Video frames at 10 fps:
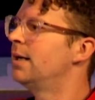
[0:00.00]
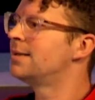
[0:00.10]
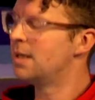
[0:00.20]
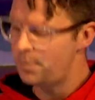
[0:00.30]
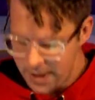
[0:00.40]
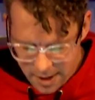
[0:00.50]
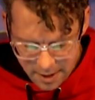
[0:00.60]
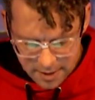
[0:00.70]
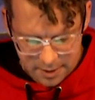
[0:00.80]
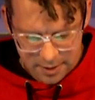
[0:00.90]
to
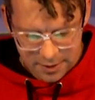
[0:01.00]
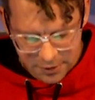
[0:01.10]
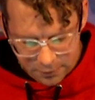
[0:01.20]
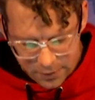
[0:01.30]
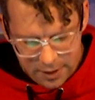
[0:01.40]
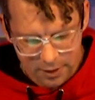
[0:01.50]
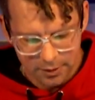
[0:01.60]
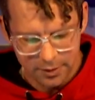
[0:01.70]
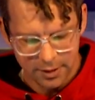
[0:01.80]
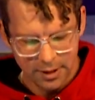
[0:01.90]
be the
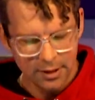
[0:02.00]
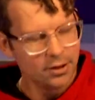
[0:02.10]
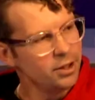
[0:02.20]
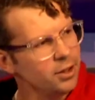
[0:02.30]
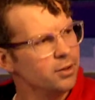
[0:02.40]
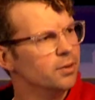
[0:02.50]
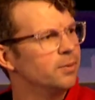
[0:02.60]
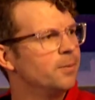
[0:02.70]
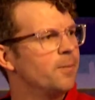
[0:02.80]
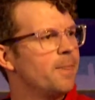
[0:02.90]
real you.
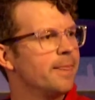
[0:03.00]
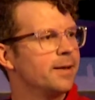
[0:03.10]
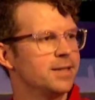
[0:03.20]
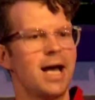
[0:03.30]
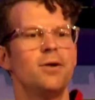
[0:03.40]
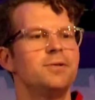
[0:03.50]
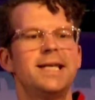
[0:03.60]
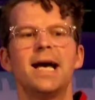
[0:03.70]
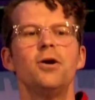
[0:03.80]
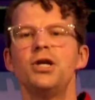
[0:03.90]
And so I don't
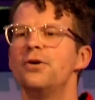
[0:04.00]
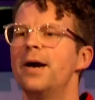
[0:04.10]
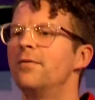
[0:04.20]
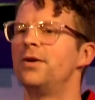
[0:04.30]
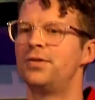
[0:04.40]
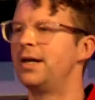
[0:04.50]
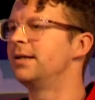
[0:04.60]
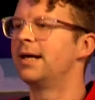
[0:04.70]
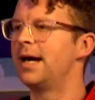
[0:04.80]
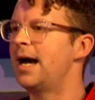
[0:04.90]
tell you everything
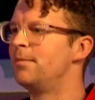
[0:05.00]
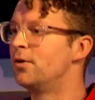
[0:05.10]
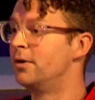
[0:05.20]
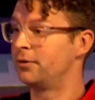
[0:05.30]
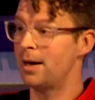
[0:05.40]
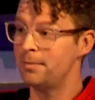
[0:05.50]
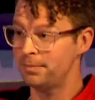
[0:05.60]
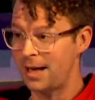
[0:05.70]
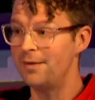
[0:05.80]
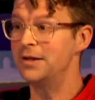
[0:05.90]
that I'm going through. I'm
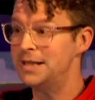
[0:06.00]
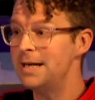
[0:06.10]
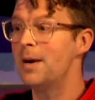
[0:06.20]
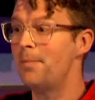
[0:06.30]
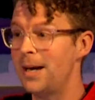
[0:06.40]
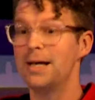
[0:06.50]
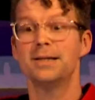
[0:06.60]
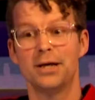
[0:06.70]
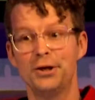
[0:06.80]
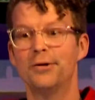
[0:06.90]
kind of a TMI pal. I
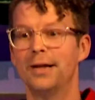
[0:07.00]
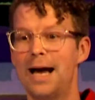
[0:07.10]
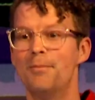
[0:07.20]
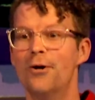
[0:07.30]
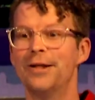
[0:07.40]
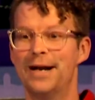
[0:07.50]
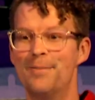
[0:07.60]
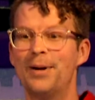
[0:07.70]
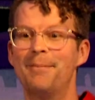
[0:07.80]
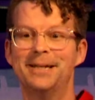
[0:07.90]
tell you a lot more than I
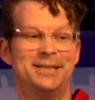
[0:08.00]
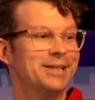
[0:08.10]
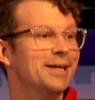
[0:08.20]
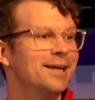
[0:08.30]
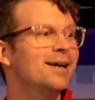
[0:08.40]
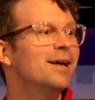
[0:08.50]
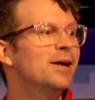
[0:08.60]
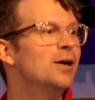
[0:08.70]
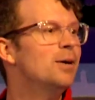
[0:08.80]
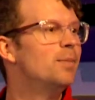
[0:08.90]
probably should.
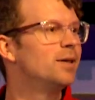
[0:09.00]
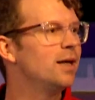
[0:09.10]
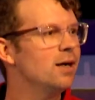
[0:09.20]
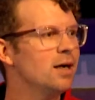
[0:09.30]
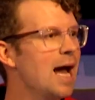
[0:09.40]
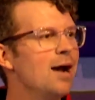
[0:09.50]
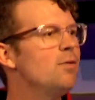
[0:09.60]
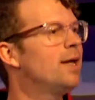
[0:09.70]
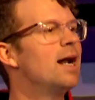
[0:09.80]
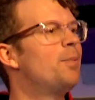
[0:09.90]
But I
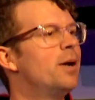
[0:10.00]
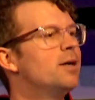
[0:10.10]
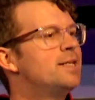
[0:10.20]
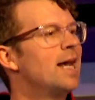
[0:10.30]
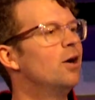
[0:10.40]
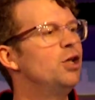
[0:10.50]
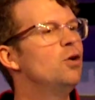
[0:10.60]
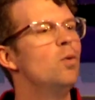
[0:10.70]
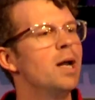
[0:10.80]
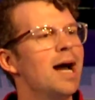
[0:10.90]
don't get up here and tell you
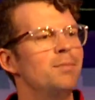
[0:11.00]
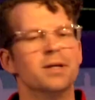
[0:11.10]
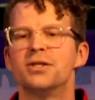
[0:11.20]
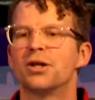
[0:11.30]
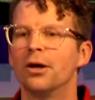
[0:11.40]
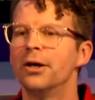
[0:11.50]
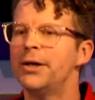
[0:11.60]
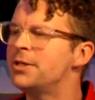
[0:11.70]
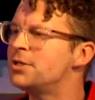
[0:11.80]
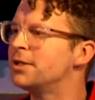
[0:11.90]
when I'm
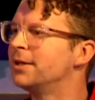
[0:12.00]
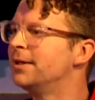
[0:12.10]
discouraged,